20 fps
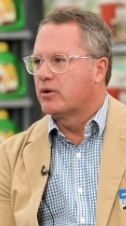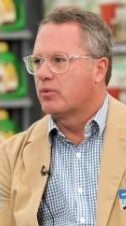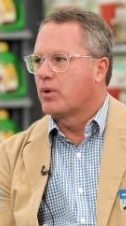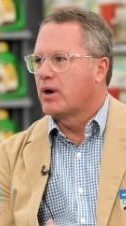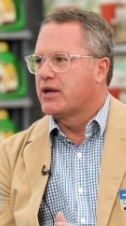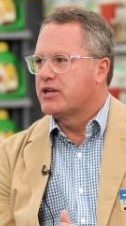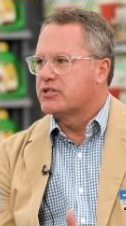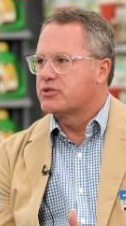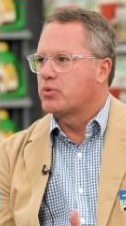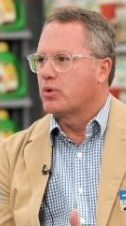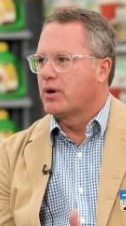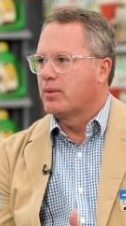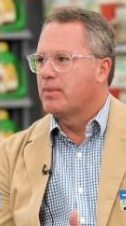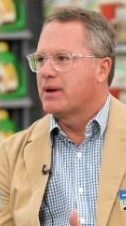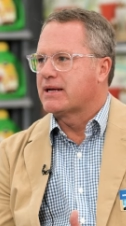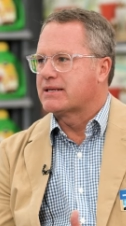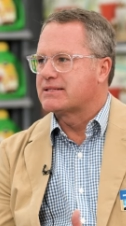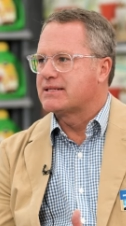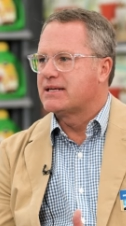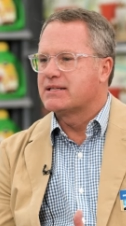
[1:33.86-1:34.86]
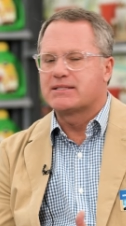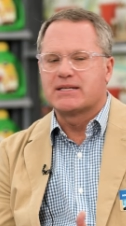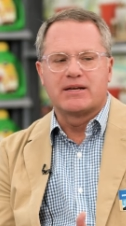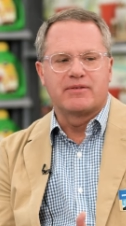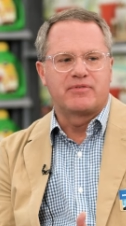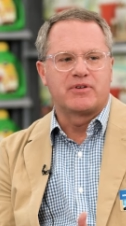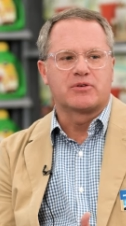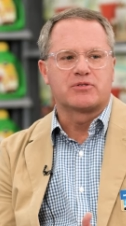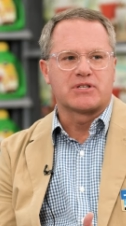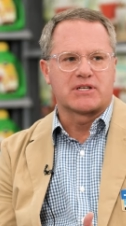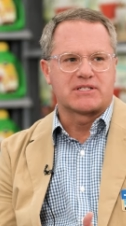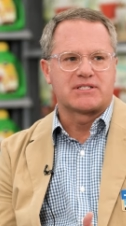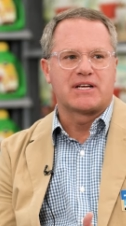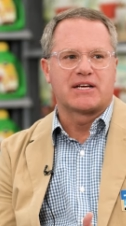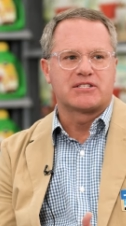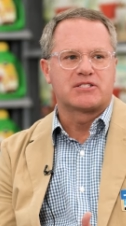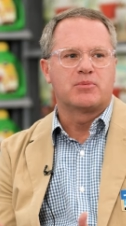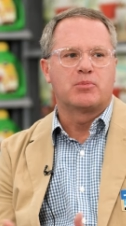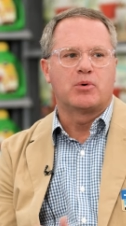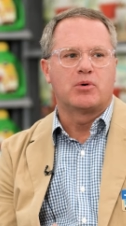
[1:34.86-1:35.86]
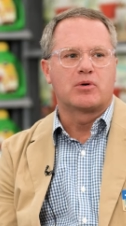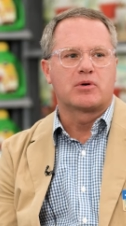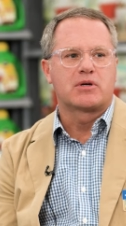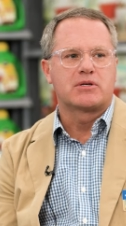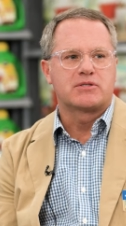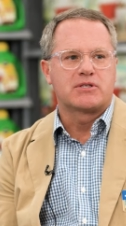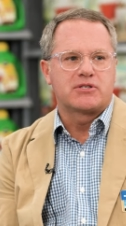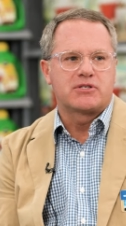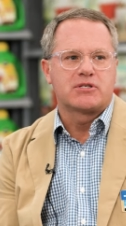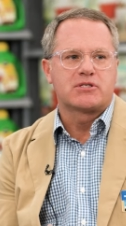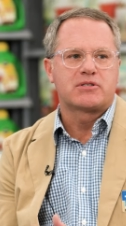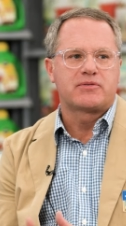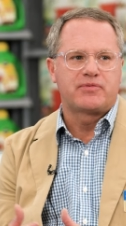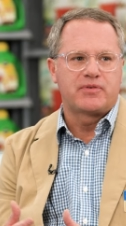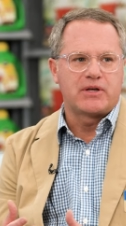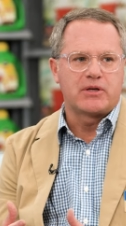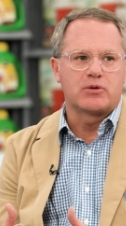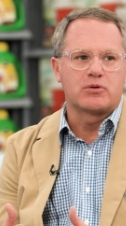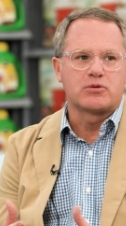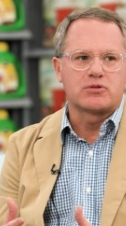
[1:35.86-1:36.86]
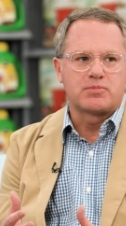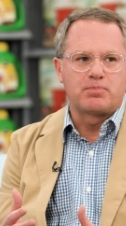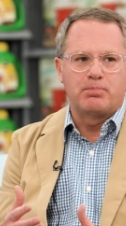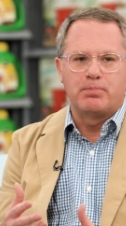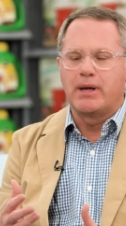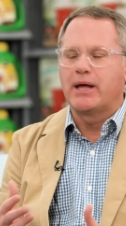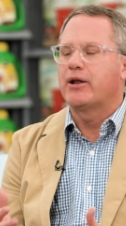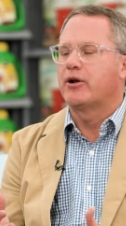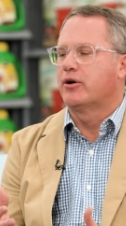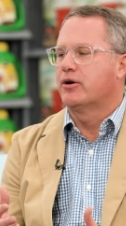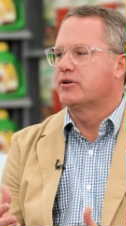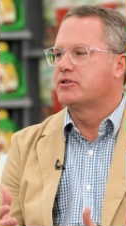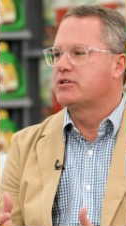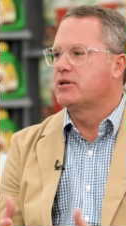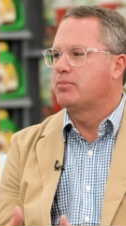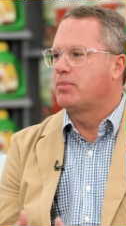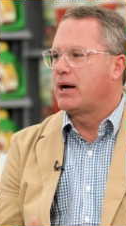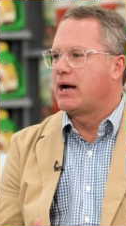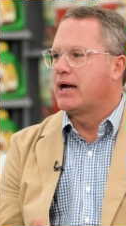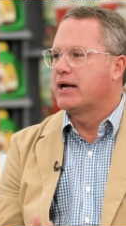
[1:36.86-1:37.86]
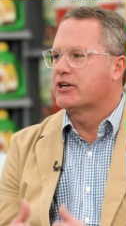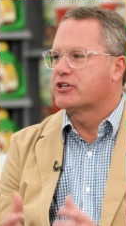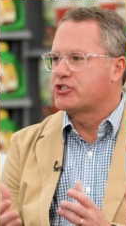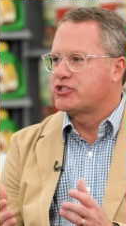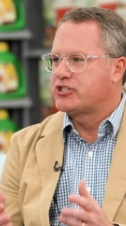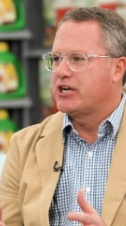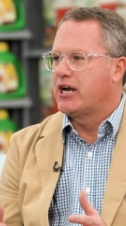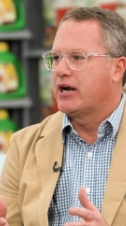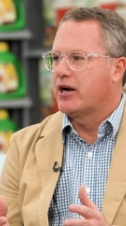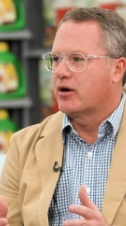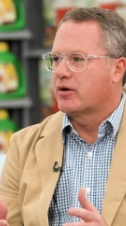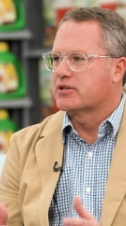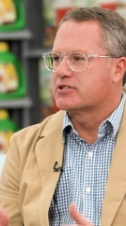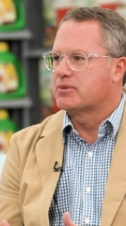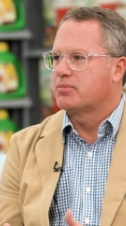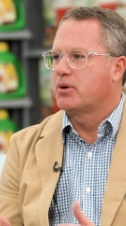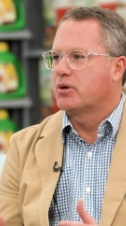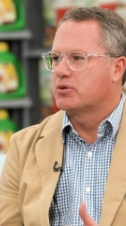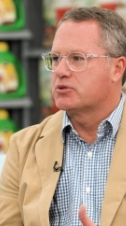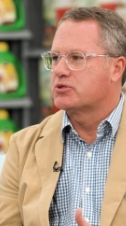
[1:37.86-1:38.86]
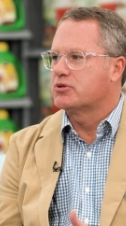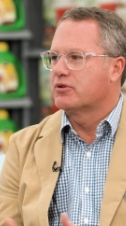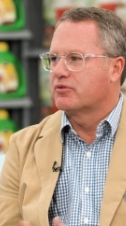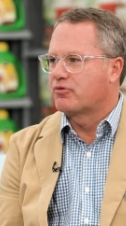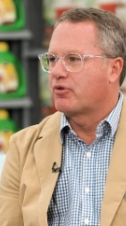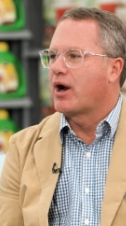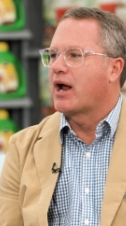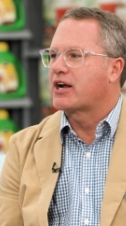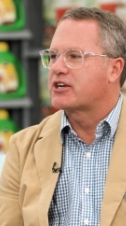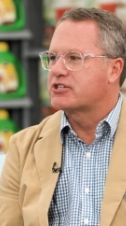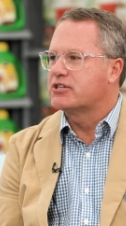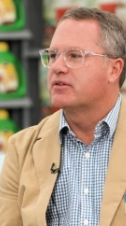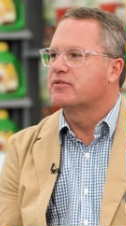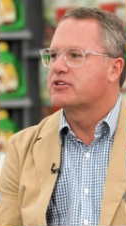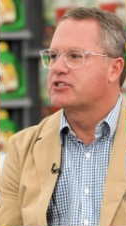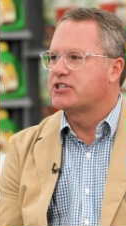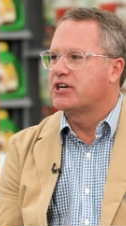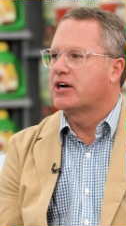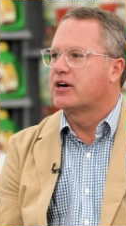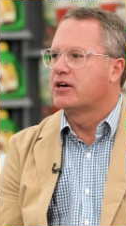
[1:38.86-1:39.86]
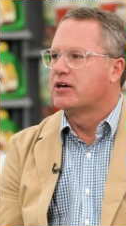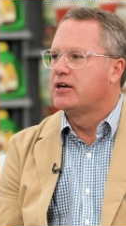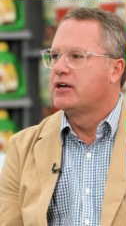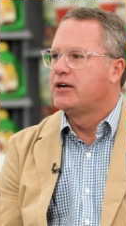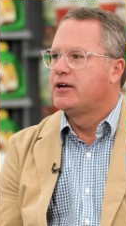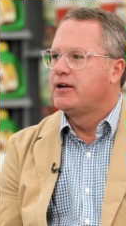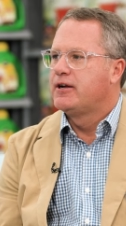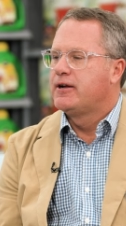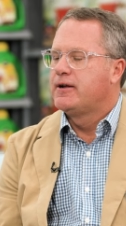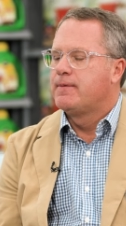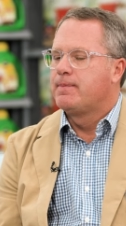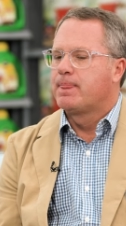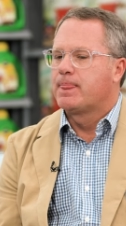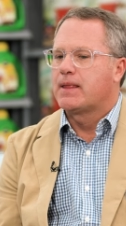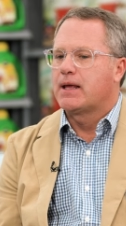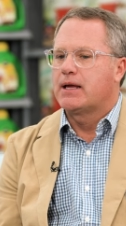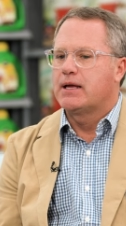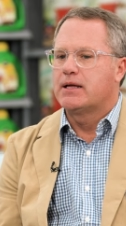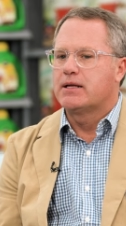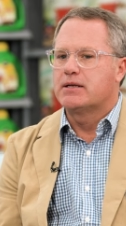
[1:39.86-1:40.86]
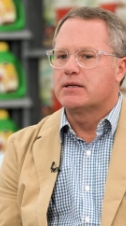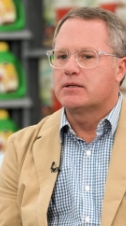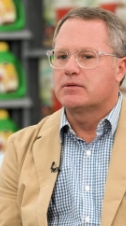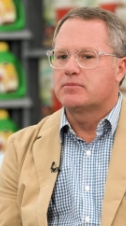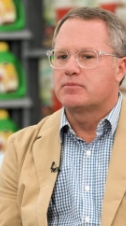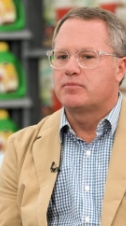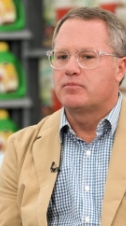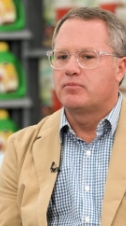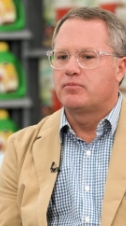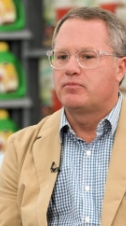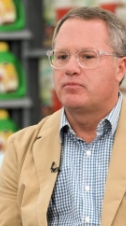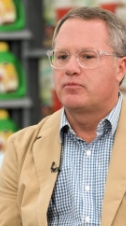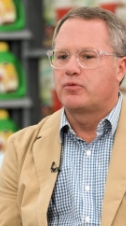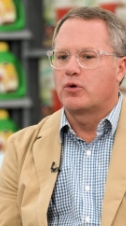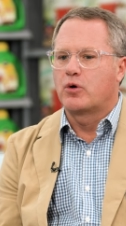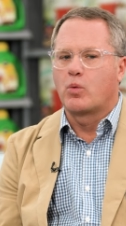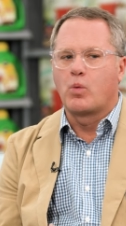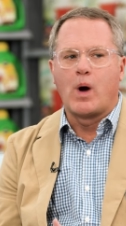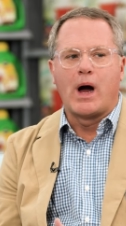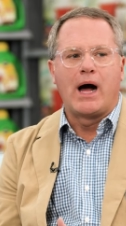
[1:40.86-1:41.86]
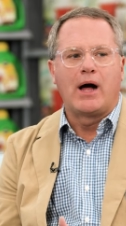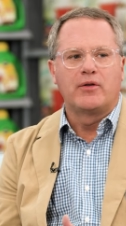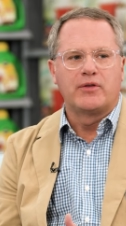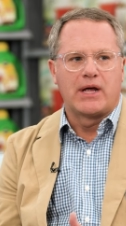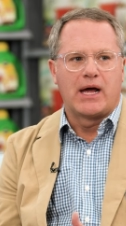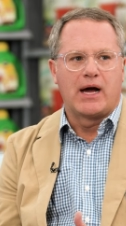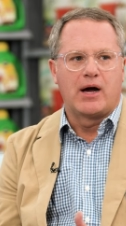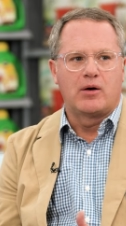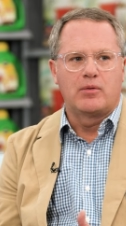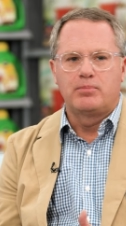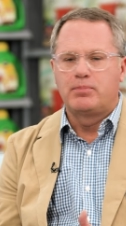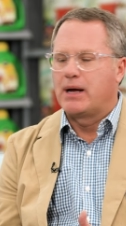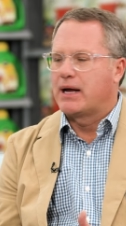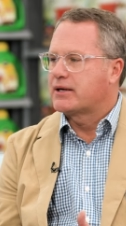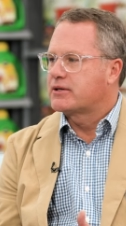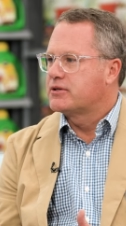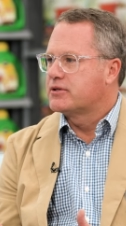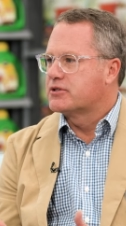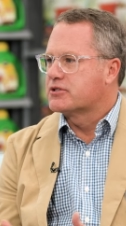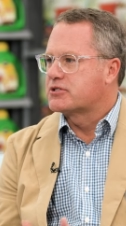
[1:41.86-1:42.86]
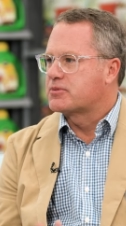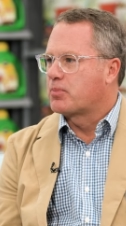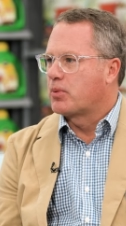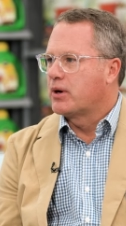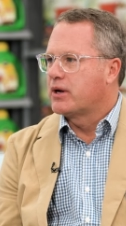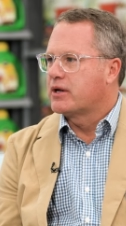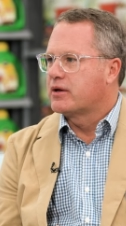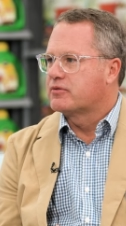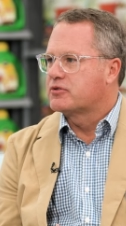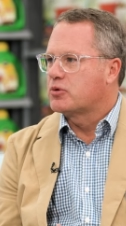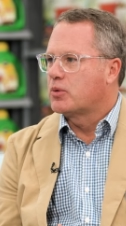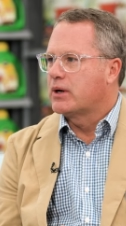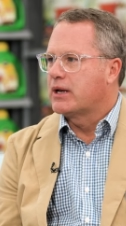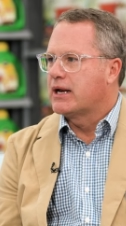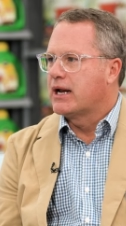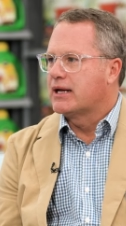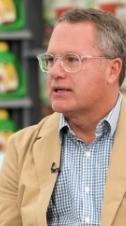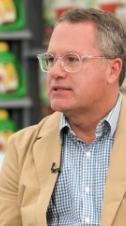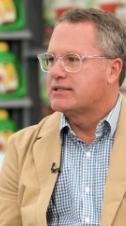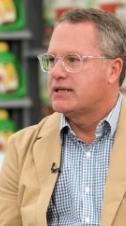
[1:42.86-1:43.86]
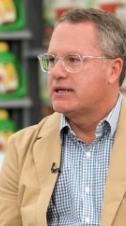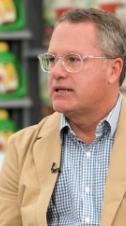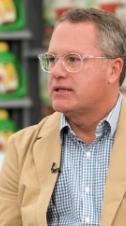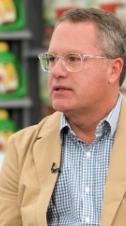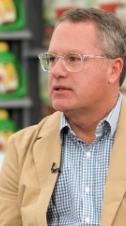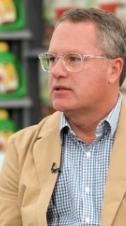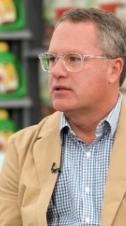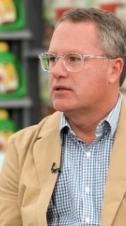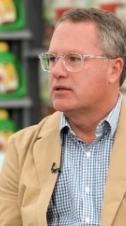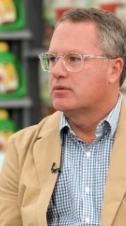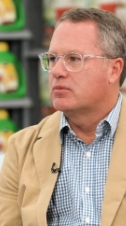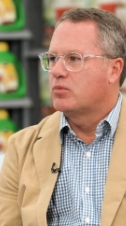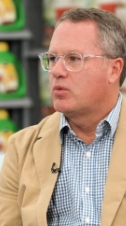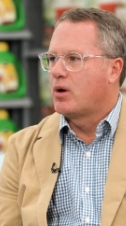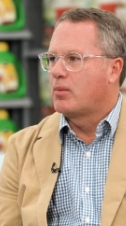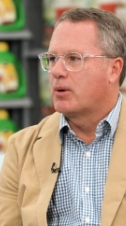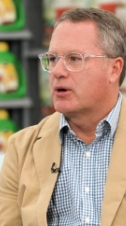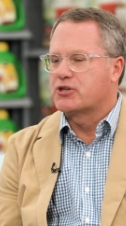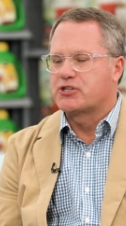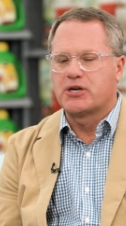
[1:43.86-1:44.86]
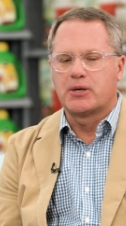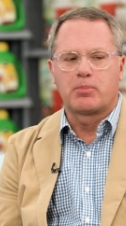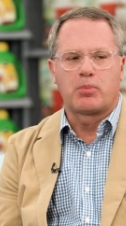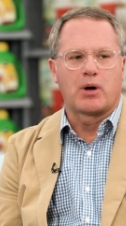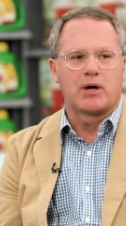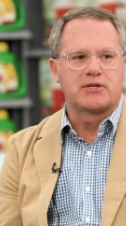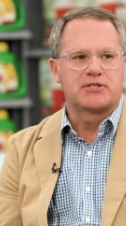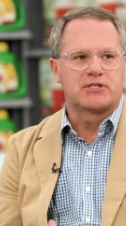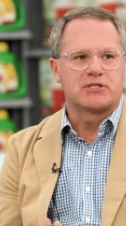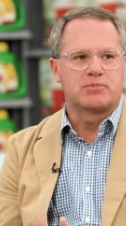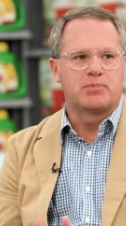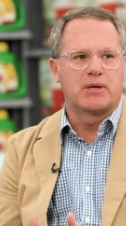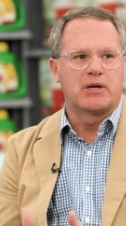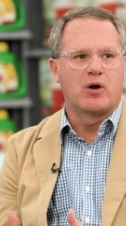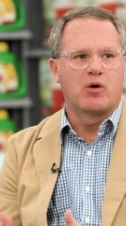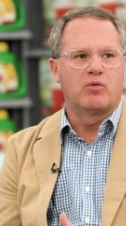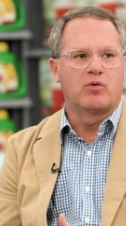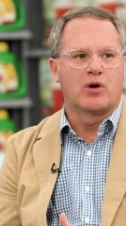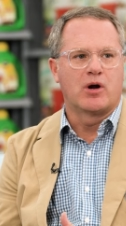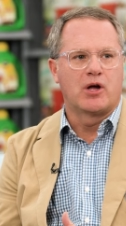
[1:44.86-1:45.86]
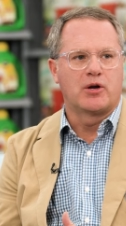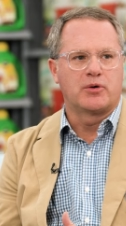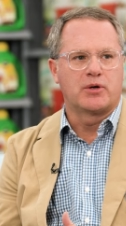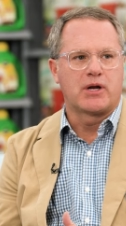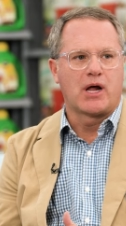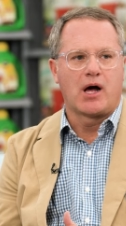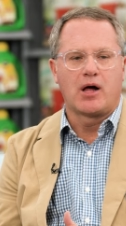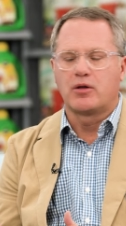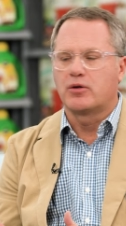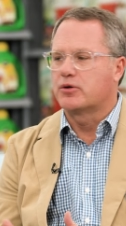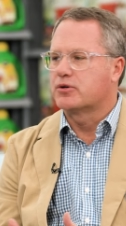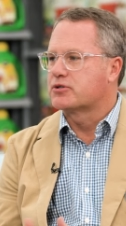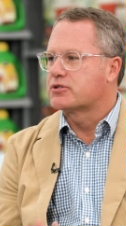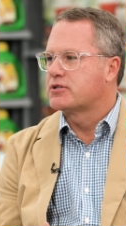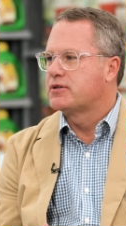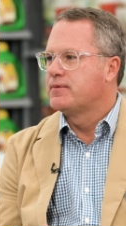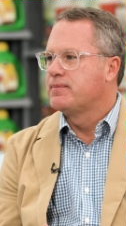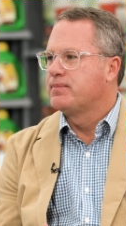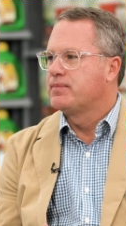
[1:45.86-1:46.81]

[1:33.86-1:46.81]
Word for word: a range where it makes sense and it feels accessible, because it just feels better to buy a share as opposed to a fraction of a share. And for a while now, back to the spring of 2019, the Walmart share price has been over $100.